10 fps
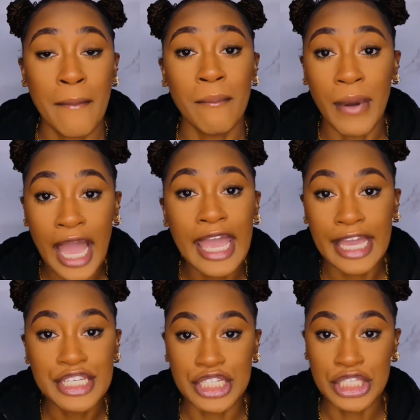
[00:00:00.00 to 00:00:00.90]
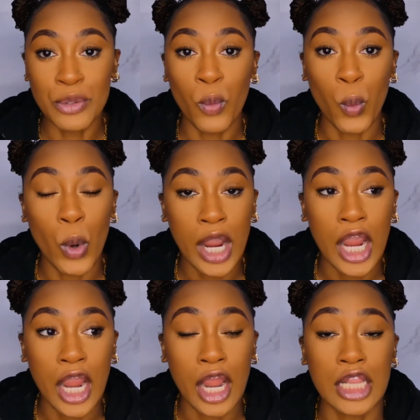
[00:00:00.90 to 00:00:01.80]
My edges
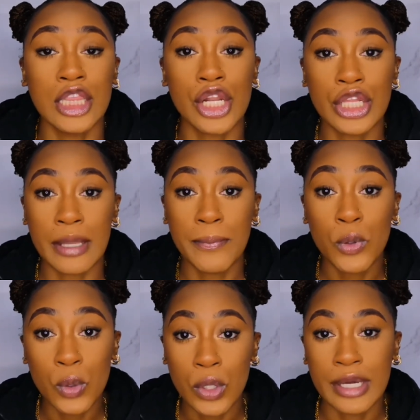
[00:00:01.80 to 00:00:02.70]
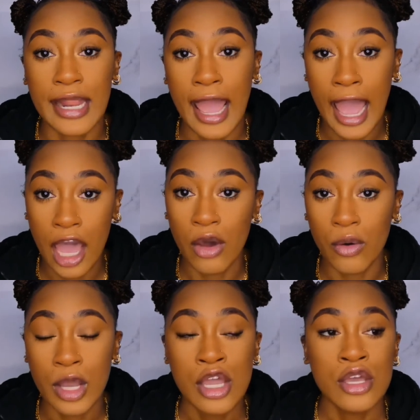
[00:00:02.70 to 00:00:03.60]
were literally pulled
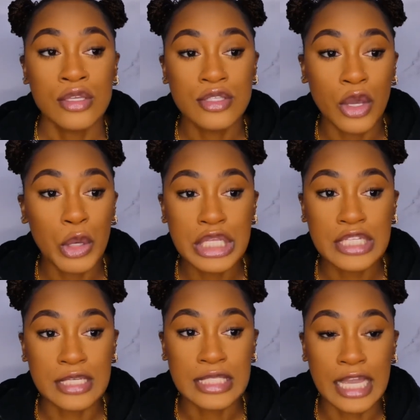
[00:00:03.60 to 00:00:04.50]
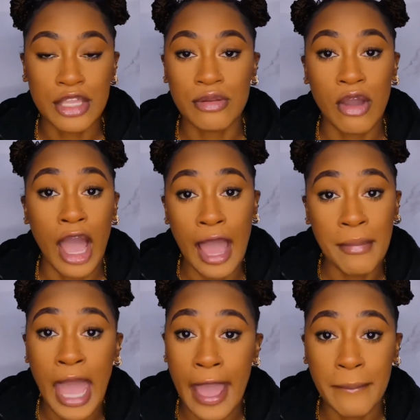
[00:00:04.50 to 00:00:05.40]
out. So it's just like, you know,
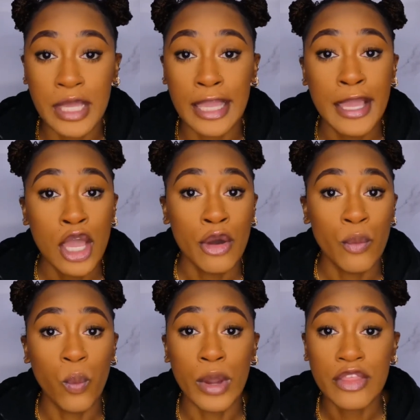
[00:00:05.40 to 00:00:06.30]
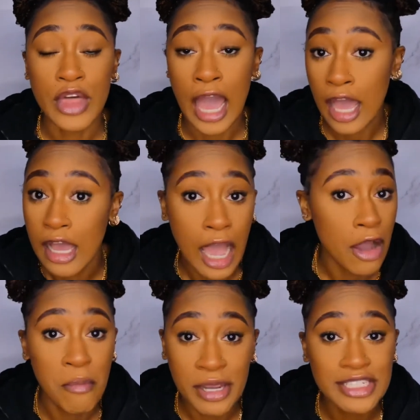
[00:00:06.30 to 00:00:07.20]
I'm happy with
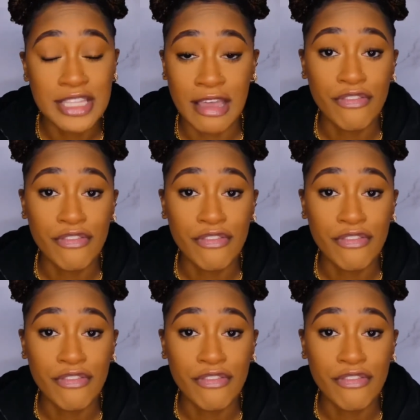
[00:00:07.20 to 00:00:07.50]
how much they've